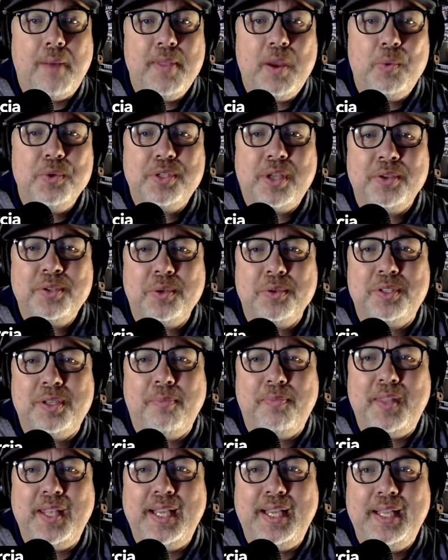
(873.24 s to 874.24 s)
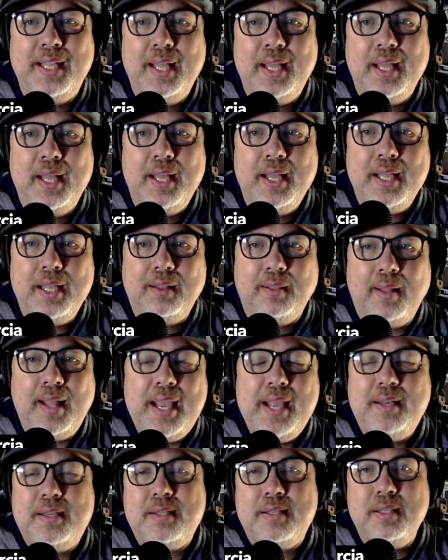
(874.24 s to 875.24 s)
There was also something
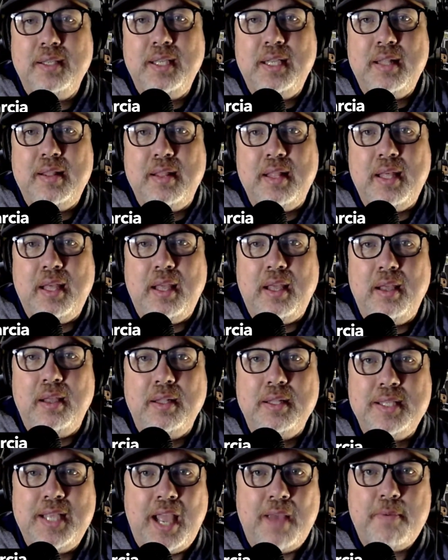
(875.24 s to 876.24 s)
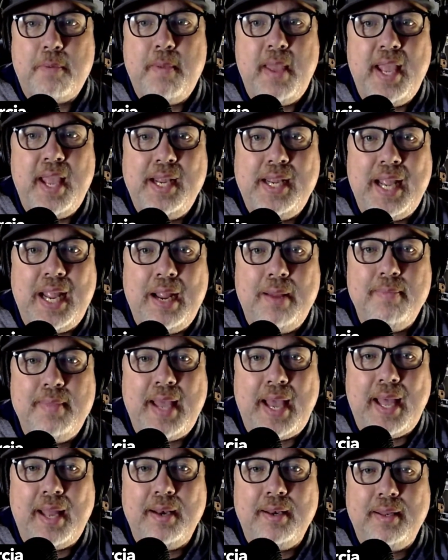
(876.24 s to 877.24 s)
late in the Tampa Bay game
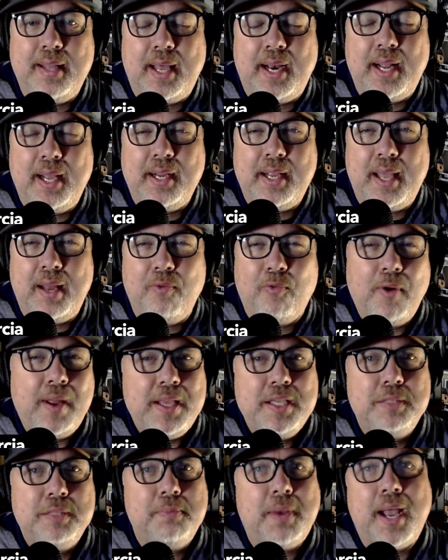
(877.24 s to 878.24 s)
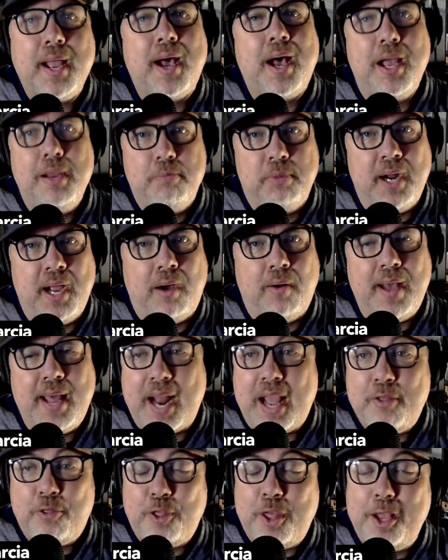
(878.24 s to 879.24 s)
that again raised my eyebrow. And
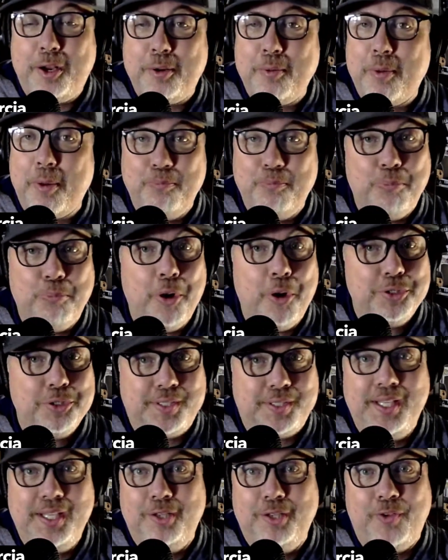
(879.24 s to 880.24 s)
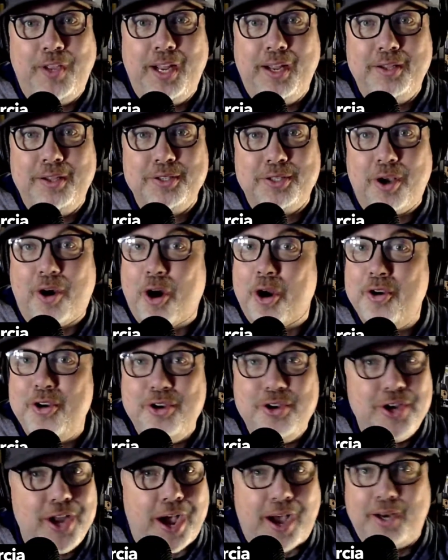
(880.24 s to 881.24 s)
I think most Kings fans are
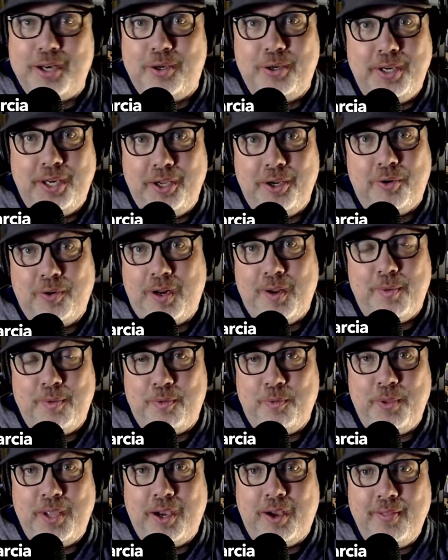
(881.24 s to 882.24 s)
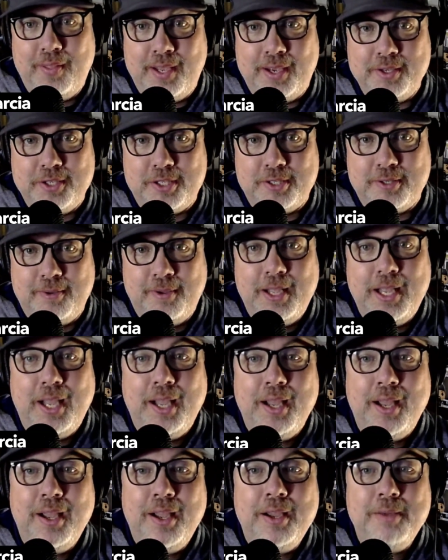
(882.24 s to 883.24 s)
not going to agree with me on this.
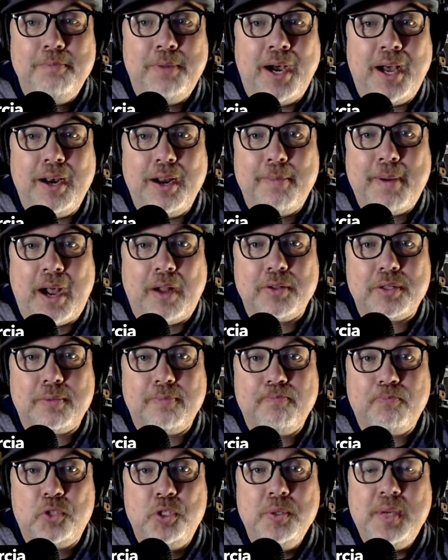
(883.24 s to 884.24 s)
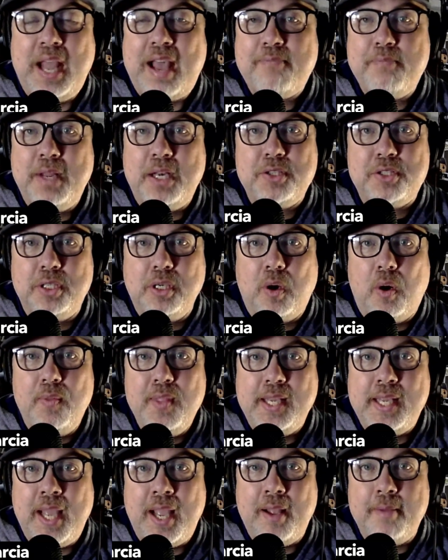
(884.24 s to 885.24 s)
But about 2.5 minutes to go in
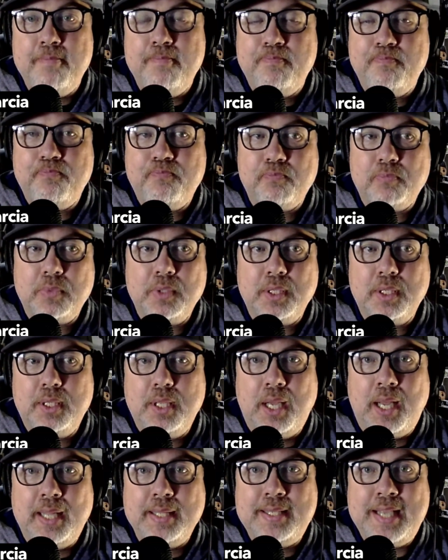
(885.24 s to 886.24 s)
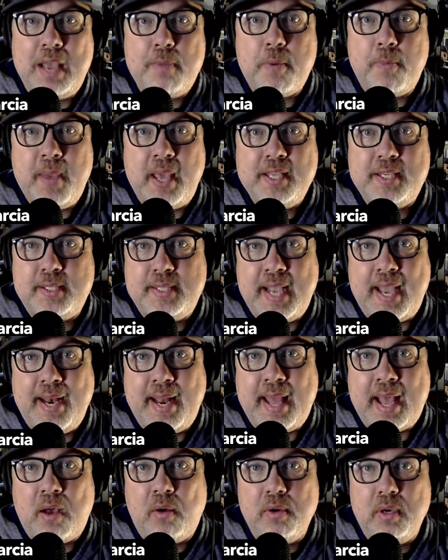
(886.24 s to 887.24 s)
the game, Tampa Bay
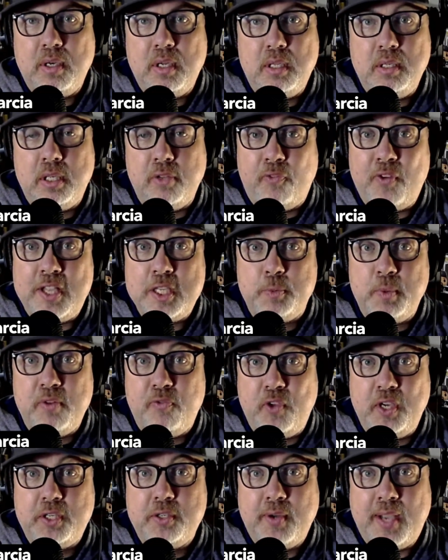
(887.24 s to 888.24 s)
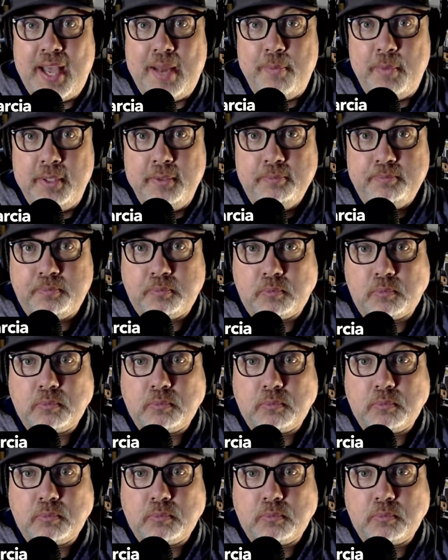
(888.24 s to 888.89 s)
standout defenseman Victor Hedman